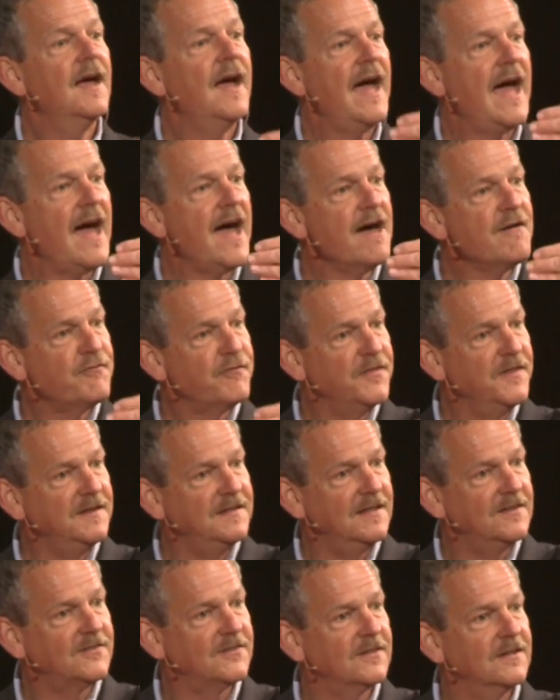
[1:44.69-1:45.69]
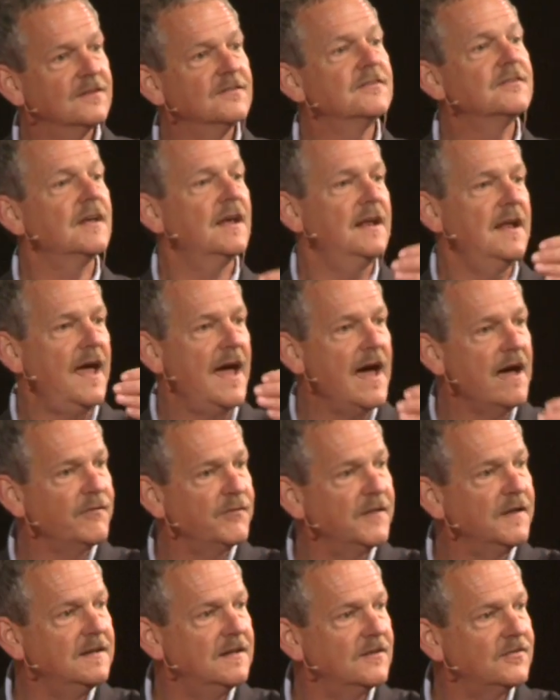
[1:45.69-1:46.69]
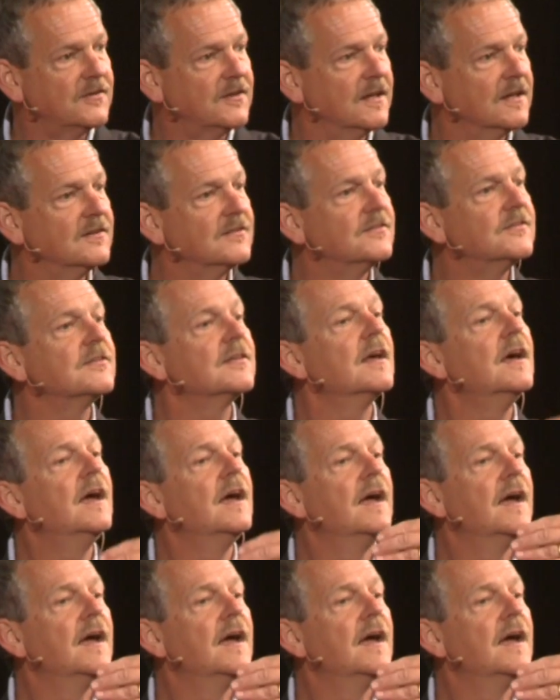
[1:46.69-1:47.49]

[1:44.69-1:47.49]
half the distance and half the distance